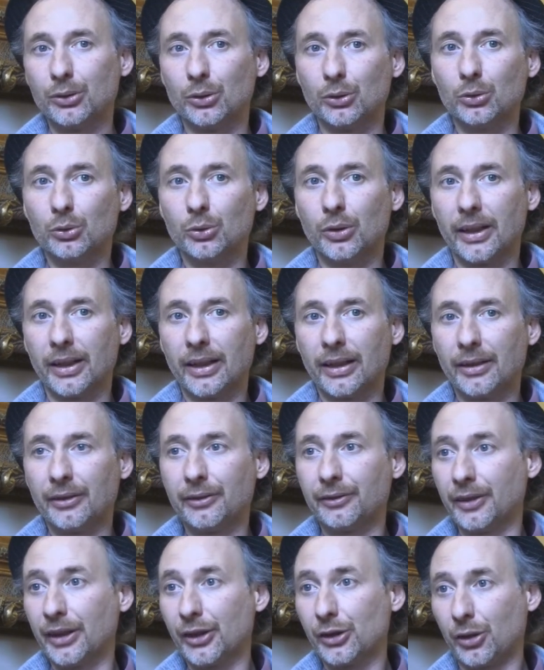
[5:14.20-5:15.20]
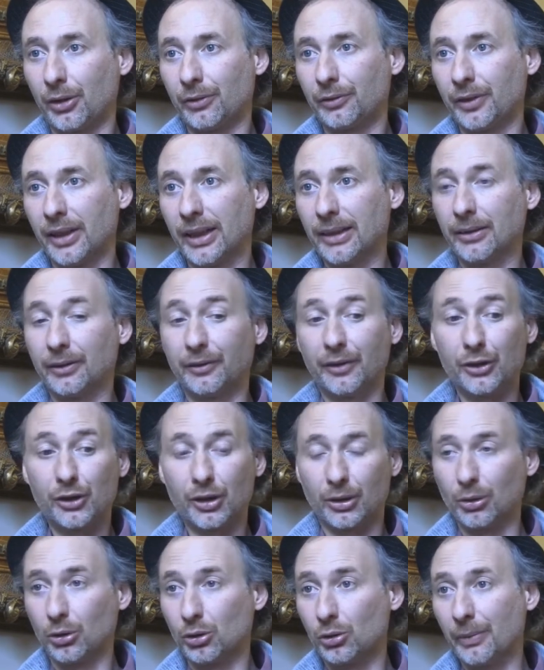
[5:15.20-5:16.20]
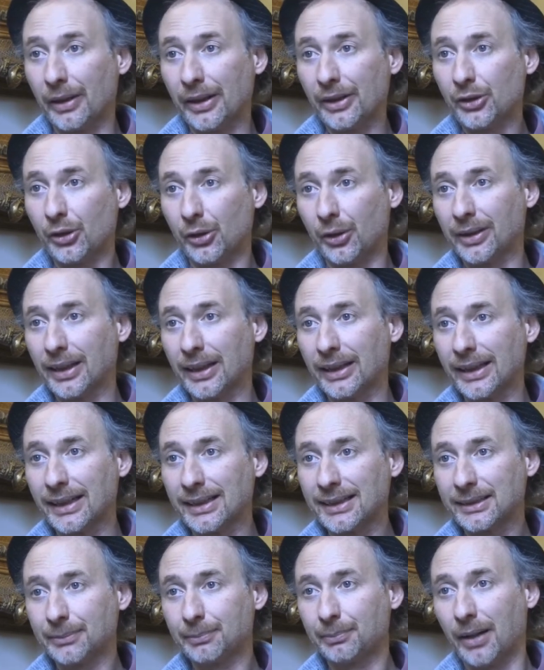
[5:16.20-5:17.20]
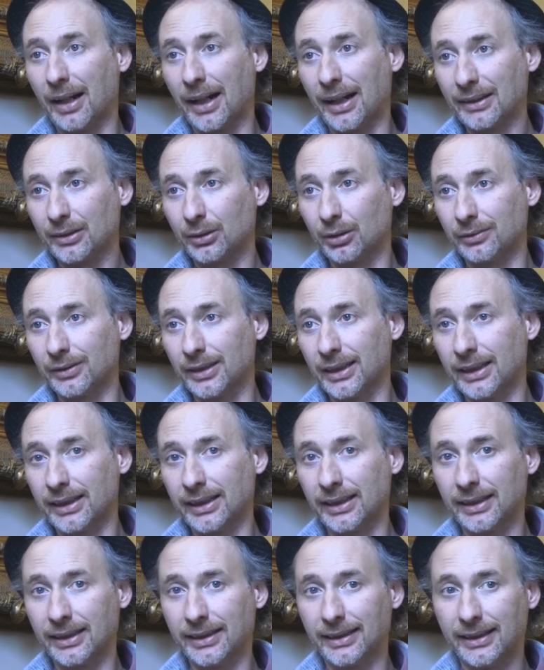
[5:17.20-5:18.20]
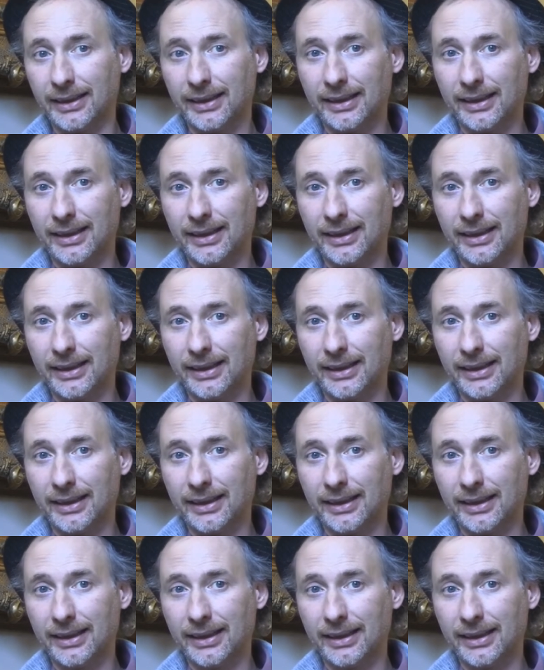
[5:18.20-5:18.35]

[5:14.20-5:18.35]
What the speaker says: to do a feature film, a feature documentary that is part of the